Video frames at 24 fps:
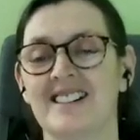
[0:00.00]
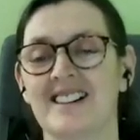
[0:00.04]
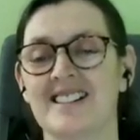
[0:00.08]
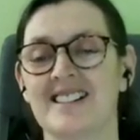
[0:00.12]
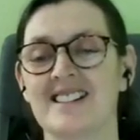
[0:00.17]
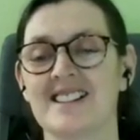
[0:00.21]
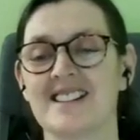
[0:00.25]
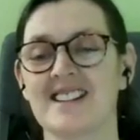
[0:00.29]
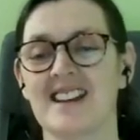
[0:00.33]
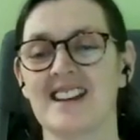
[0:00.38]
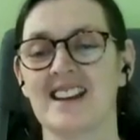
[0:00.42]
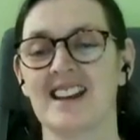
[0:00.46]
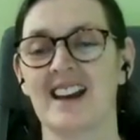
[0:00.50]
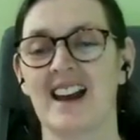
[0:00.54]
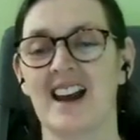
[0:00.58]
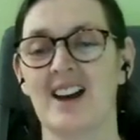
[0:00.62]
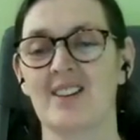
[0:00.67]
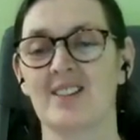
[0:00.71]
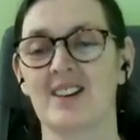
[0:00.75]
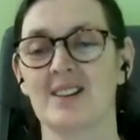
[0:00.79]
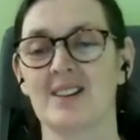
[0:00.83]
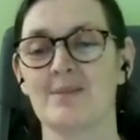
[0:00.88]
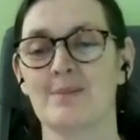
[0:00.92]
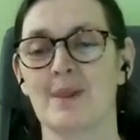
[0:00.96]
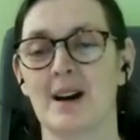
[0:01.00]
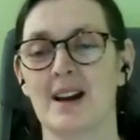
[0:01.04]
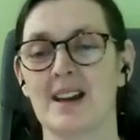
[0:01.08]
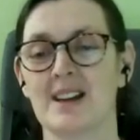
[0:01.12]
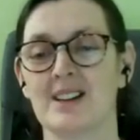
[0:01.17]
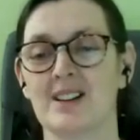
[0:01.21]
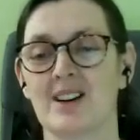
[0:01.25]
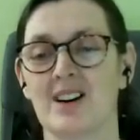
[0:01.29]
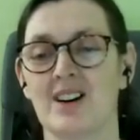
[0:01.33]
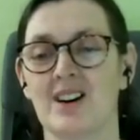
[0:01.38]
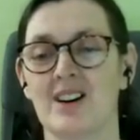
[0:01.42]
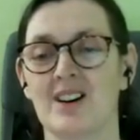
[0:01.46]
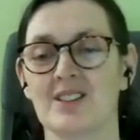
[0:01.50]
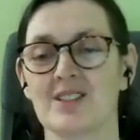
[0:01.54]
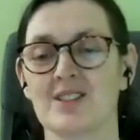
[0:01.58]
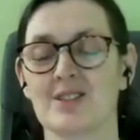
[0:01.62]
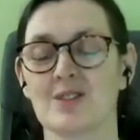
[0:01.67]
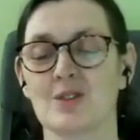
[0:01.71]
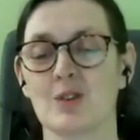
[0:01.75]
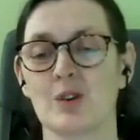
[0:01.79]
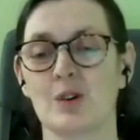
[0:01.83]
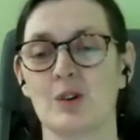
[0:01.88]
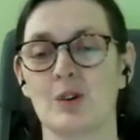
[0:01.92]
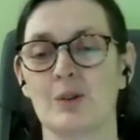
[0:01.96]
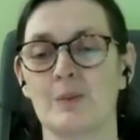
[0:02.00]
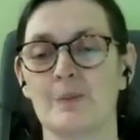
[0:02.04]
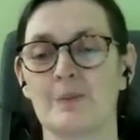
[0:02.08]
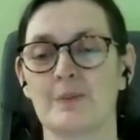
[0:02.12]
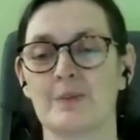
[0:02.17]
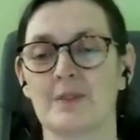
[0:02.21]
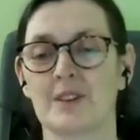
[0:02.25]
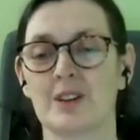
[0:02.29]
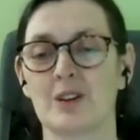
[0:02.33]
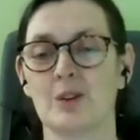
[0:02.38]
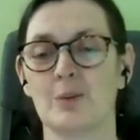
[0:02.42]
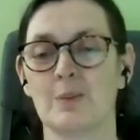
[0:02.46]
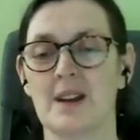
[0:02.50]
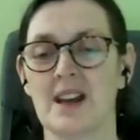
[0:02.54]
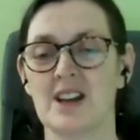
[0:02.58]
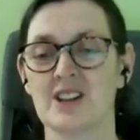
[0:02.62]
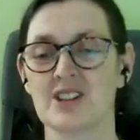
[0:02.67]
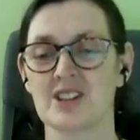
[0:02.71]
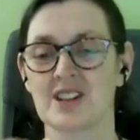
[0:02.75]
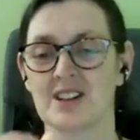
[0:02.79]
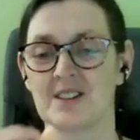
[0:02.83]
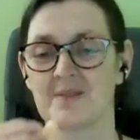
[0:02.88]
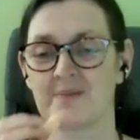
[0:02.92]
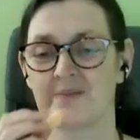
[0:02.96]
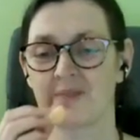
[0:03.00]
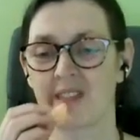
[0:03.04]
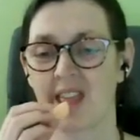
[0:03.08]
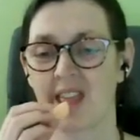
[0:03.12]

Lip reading: and seeing how it might enhance your pleasure.